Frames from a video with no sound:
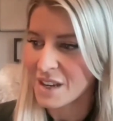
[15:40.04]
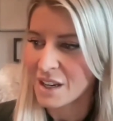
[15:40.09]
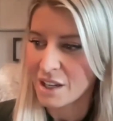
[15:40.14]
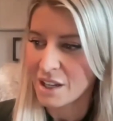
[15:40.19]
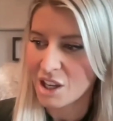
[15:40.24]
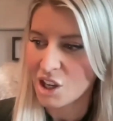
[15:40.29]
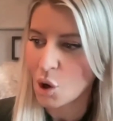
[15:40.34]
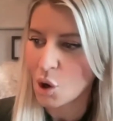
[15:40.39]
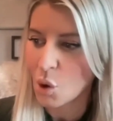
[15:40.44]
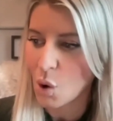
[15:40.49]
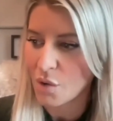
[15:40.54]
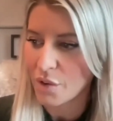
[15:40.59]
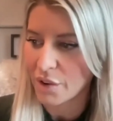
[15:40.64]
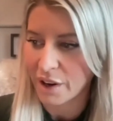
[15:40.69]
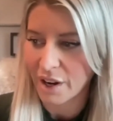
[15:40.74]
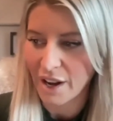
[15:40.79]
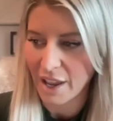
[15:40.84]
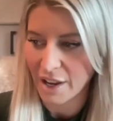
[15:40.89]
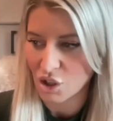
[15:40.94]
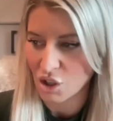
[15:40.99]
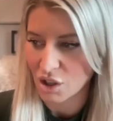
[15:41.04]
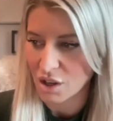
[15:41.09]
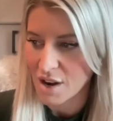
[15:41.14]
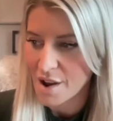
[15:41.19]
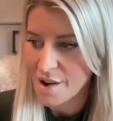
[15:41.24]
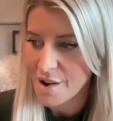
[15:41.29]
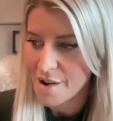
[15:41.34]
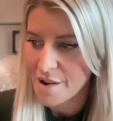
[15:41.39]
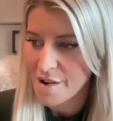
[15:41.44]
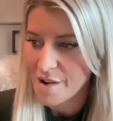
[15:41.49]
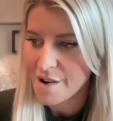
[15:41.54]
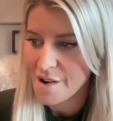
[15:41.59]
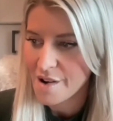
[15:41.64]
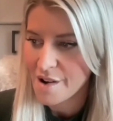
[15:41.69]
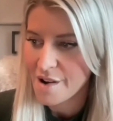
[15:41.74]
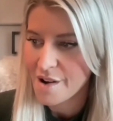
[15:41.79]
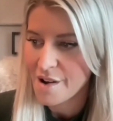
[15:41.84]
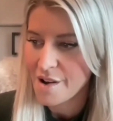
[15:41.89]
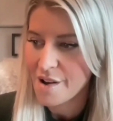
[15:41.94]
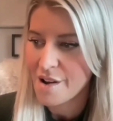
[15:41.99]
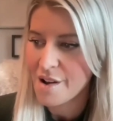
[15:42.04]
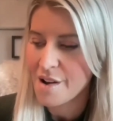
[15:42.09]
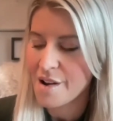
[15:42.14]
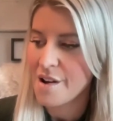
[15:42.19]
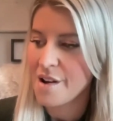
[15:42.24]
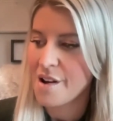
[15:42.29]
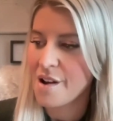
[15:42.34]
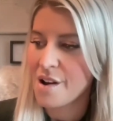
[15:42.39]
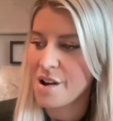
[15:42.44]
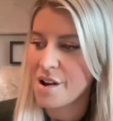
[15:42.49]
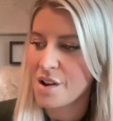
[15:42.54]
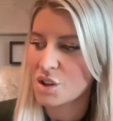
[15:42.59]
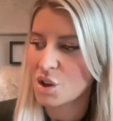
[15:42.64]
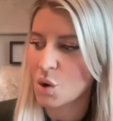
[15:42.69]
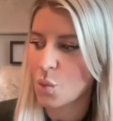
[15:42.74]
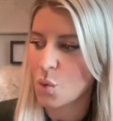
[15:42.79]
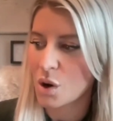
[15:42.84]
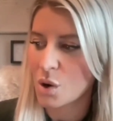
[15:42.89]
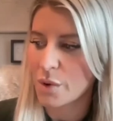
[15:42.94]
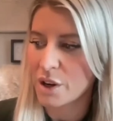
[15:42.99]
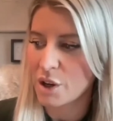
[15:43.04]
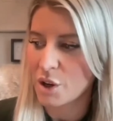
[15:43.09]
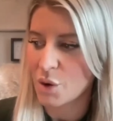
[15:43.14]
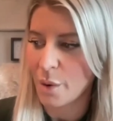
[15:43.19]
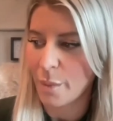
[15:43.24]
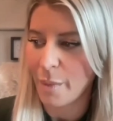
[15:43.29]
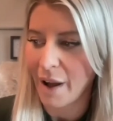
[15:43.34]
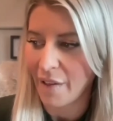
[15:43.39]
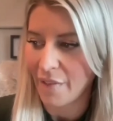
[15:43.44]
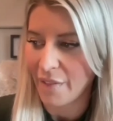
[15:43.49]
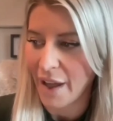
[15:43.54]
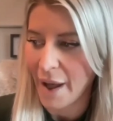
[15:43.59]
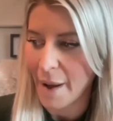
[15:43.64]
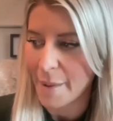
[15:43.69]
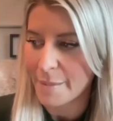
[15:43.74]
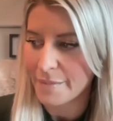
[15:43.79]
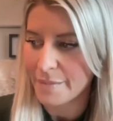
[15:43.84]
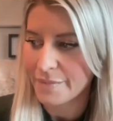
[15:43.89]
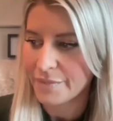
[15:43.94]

Ego over connection. So what do we do about that?